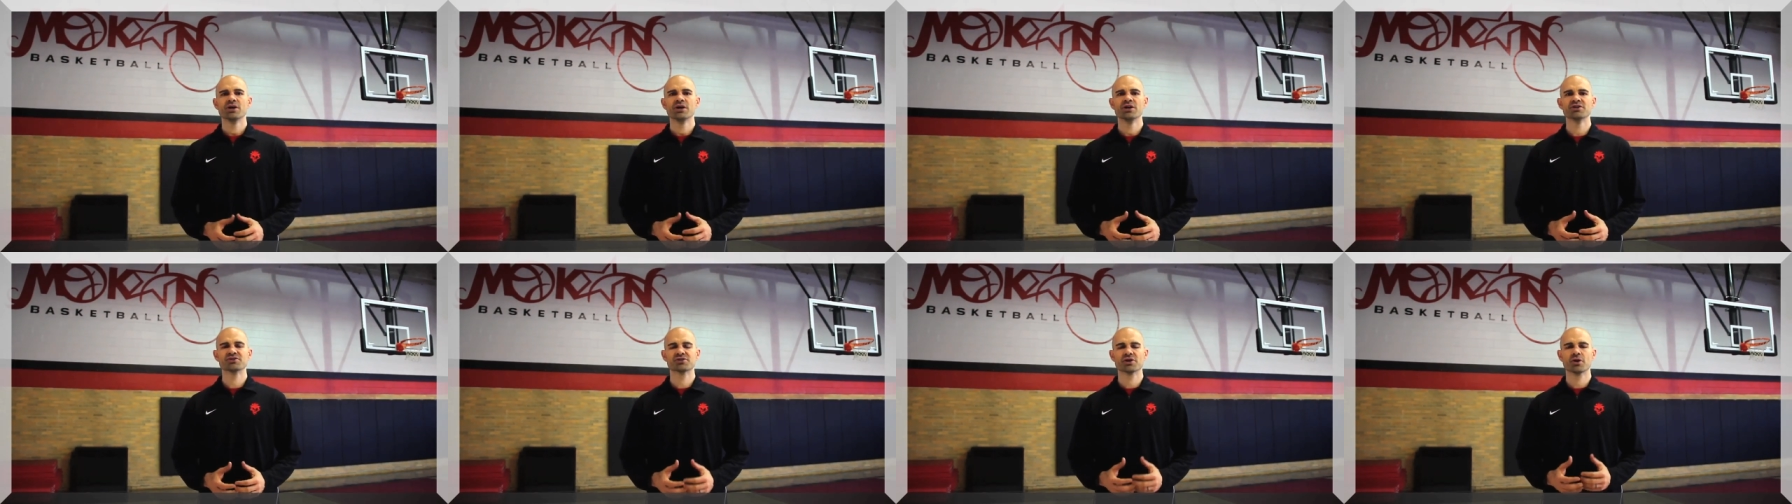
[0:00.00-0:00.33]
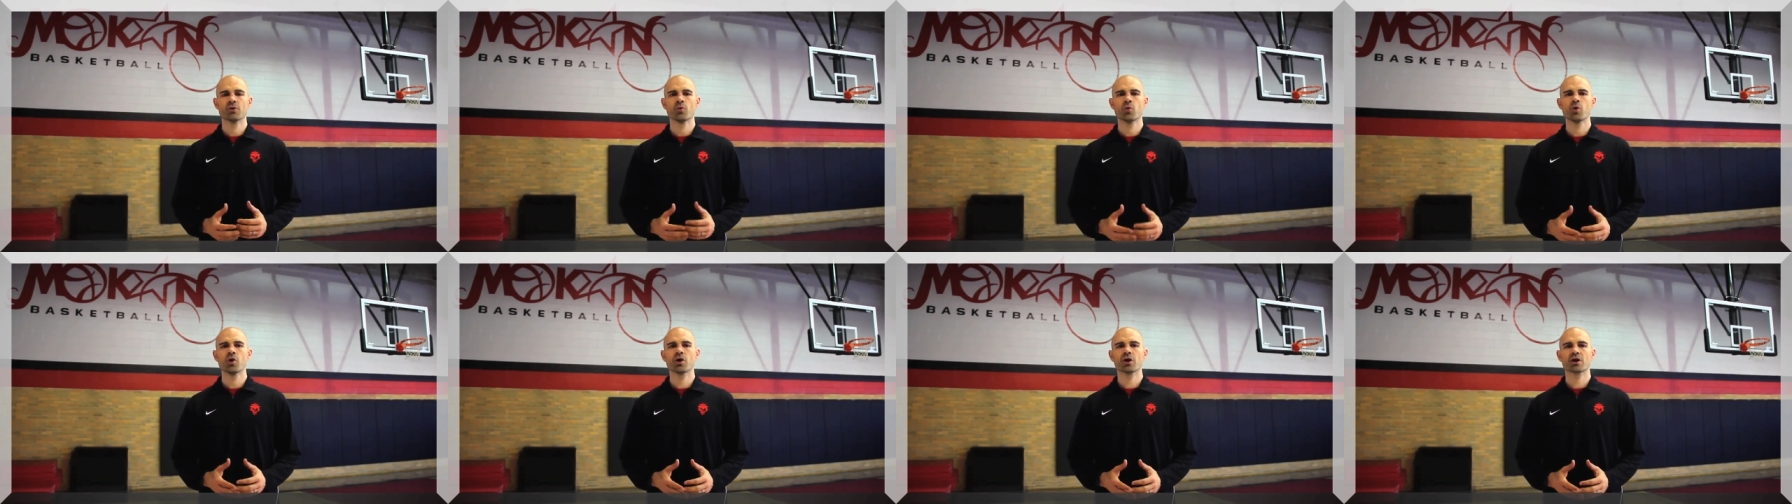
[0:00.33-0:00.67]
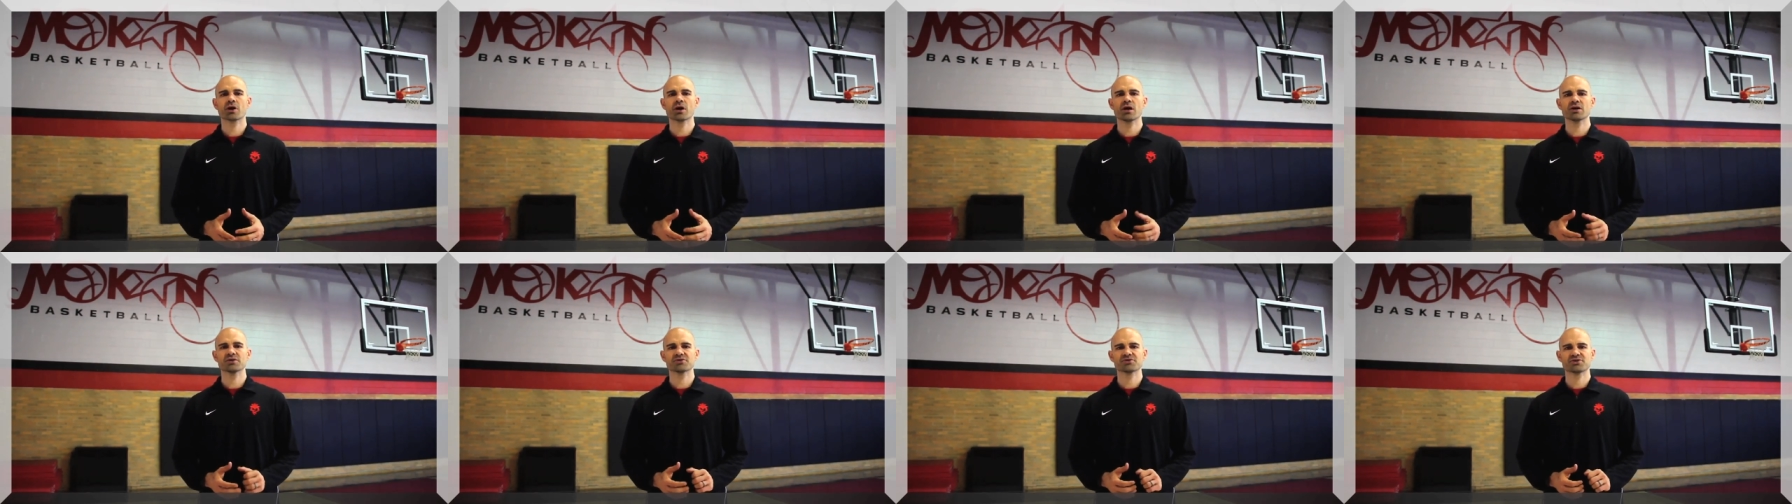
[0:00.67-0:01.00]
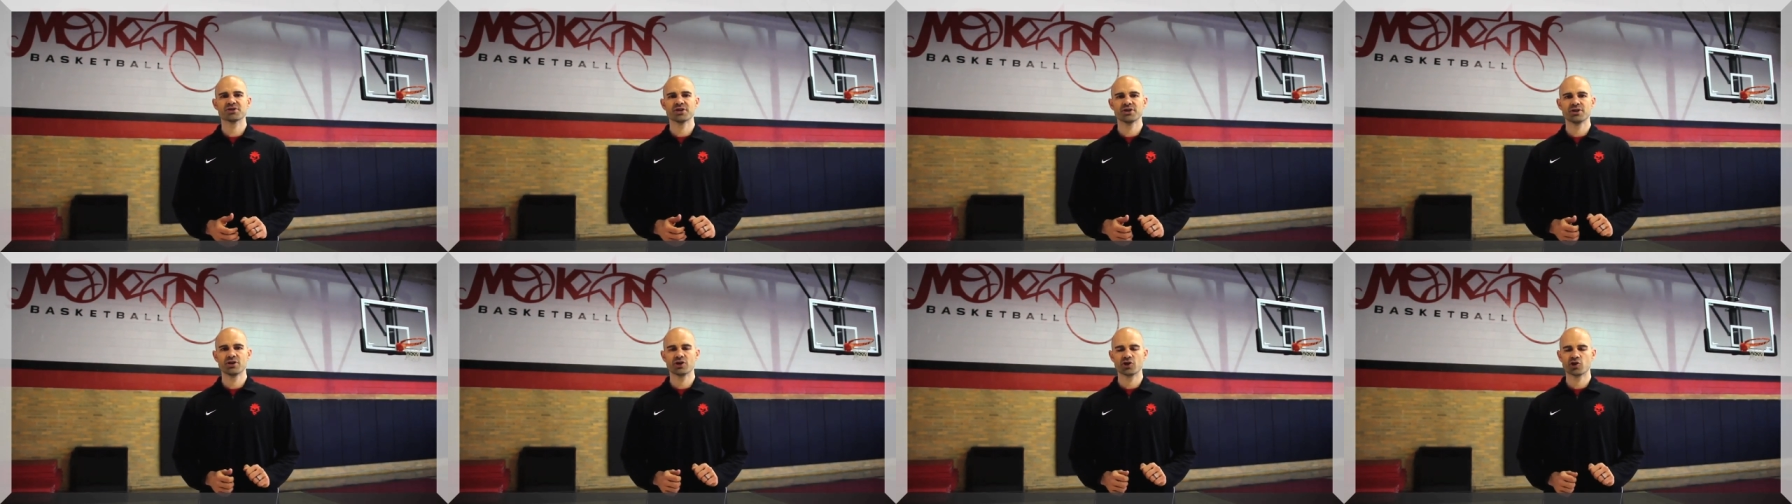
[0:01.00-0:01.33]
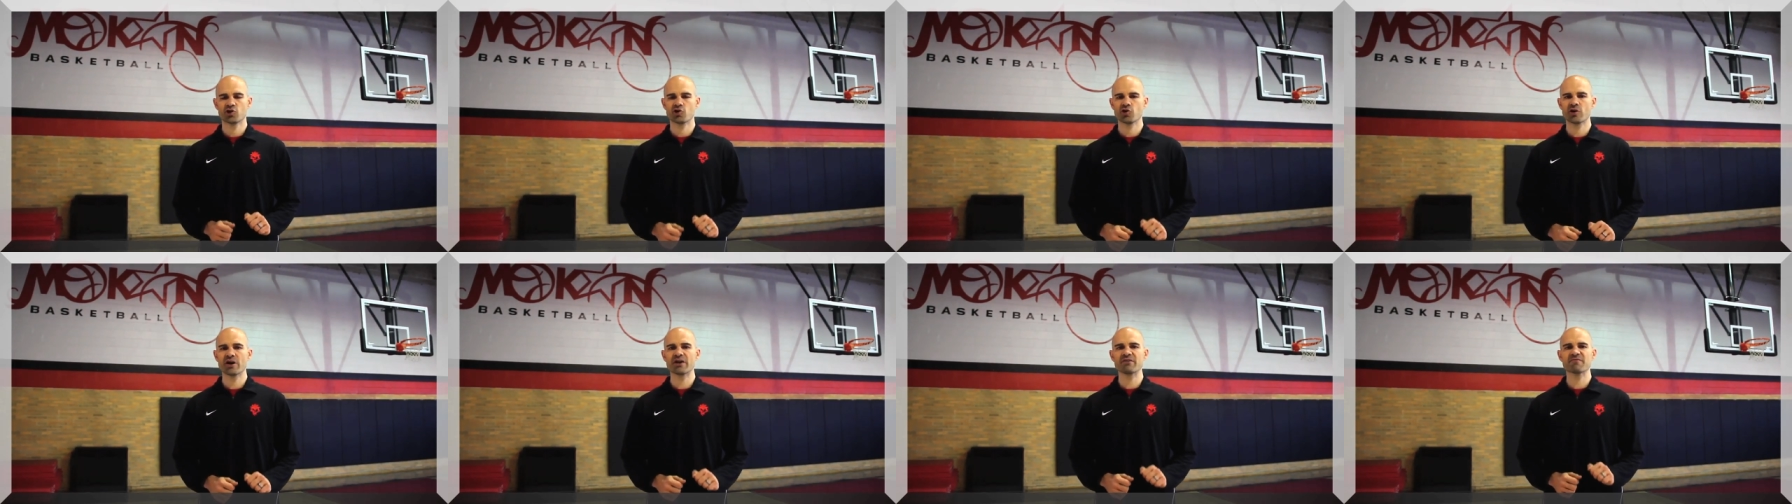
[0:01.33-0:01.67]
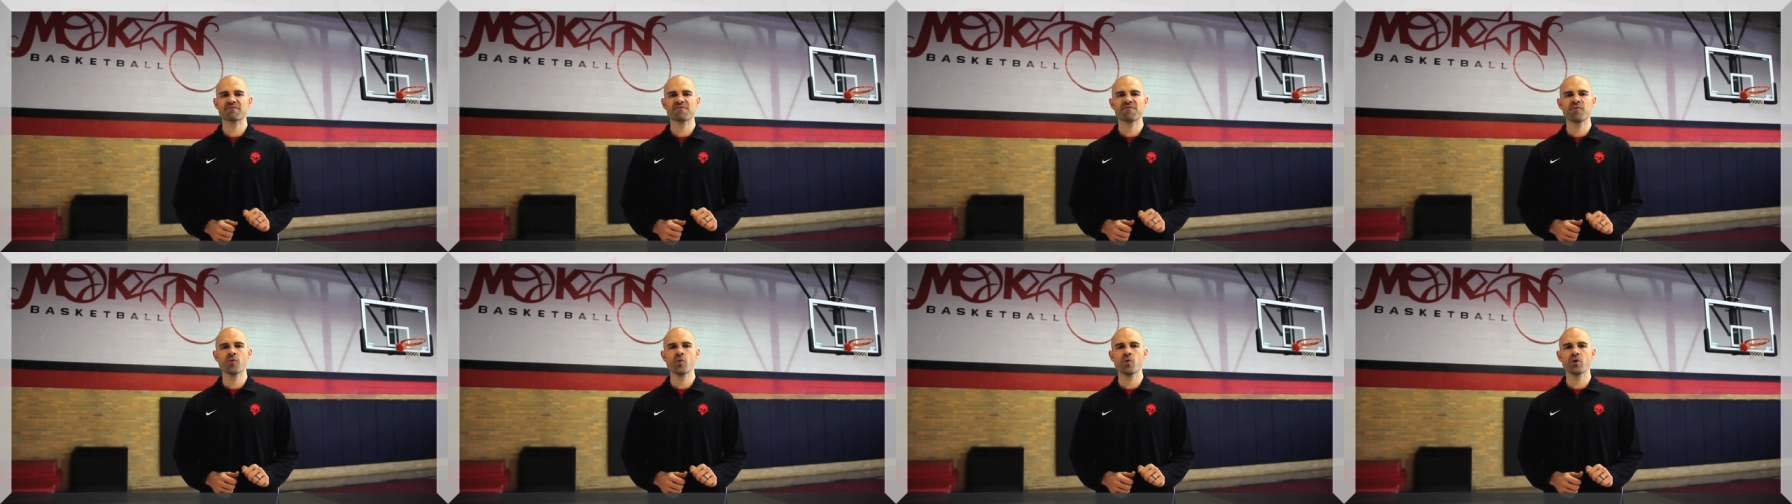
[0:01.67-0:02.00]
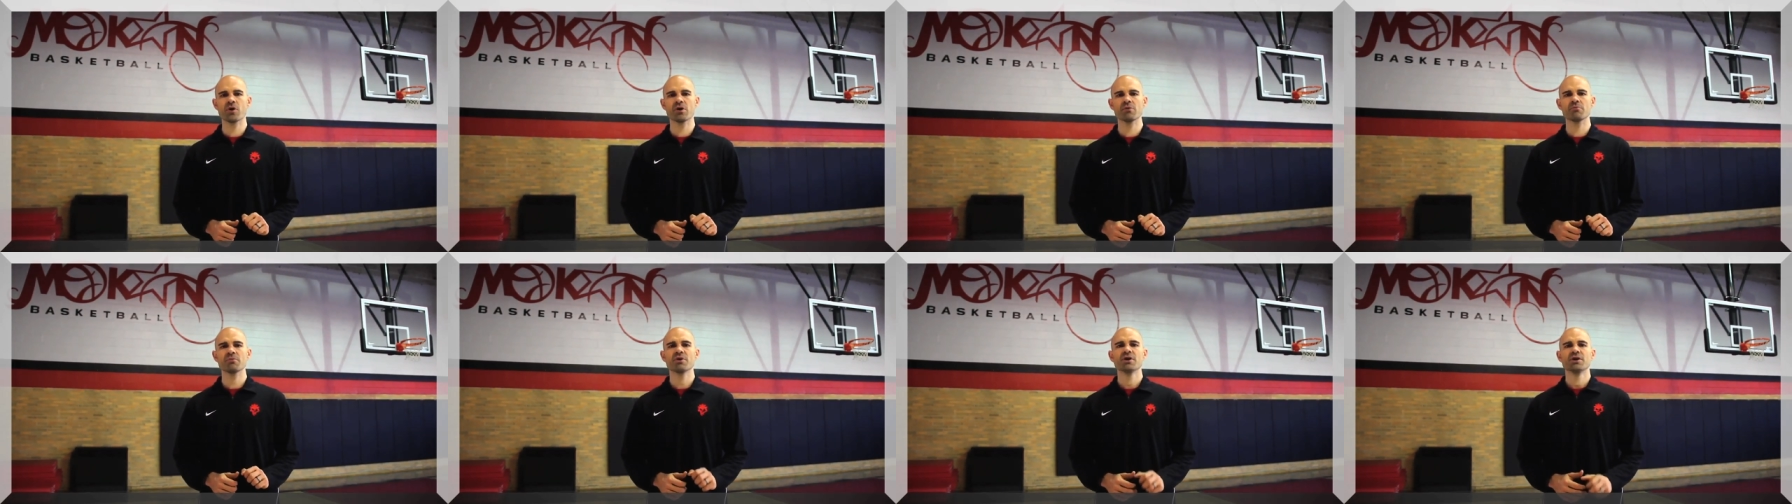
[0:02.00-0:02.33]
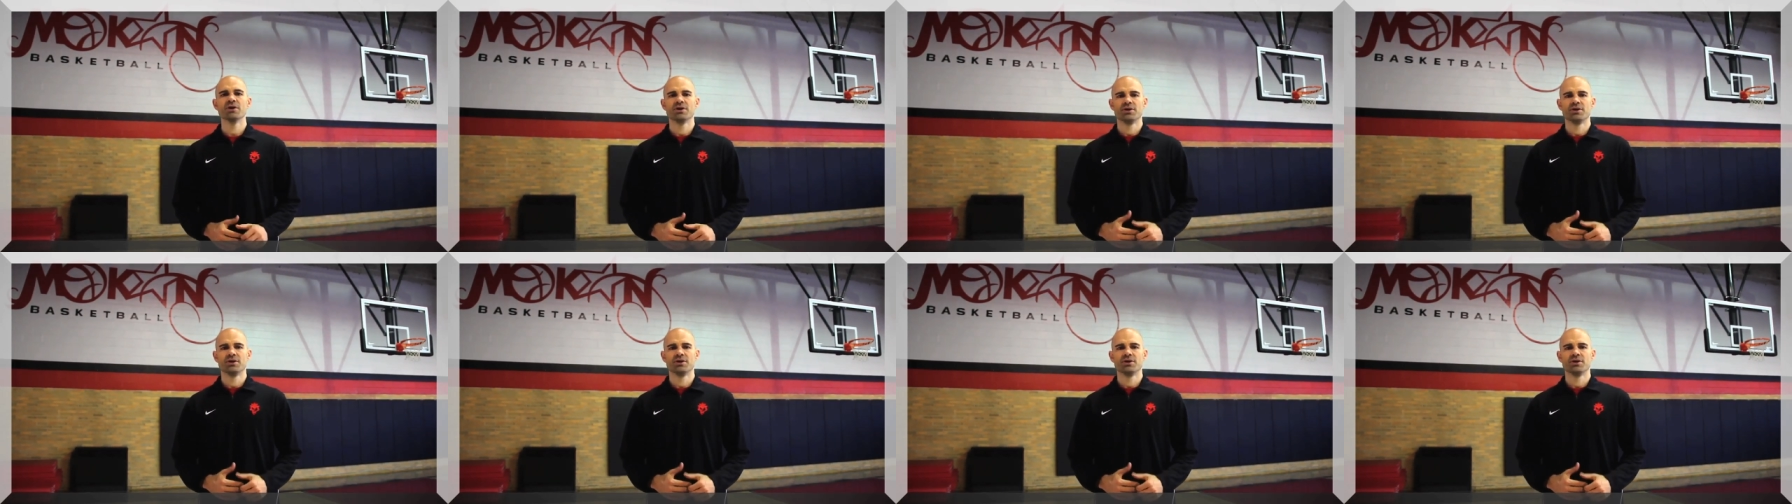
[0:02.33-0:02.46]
He's going to work on sitting there great form.